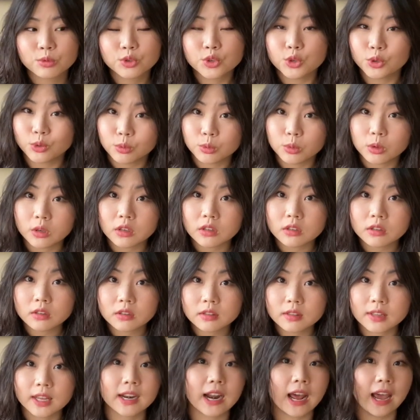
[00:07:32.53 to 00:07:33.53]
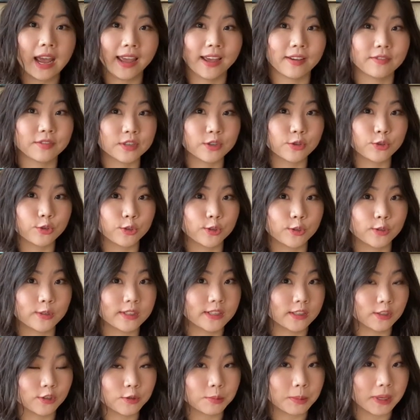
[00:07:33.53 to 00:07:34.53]
tool that I have introduced
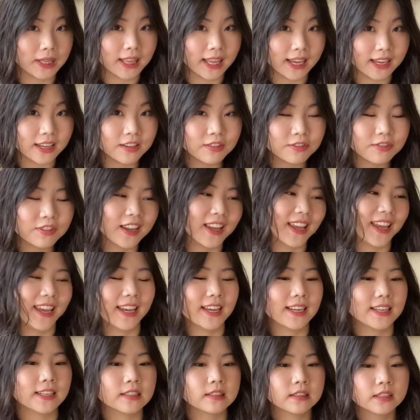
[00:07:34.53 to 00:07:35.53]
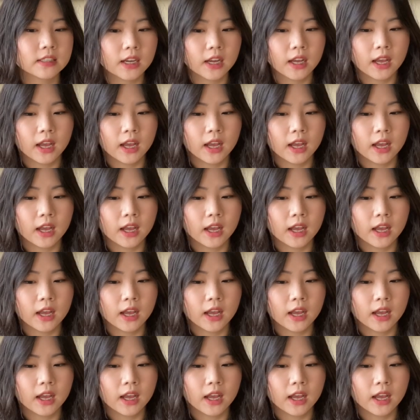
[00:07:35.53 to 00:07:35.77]
into my life, and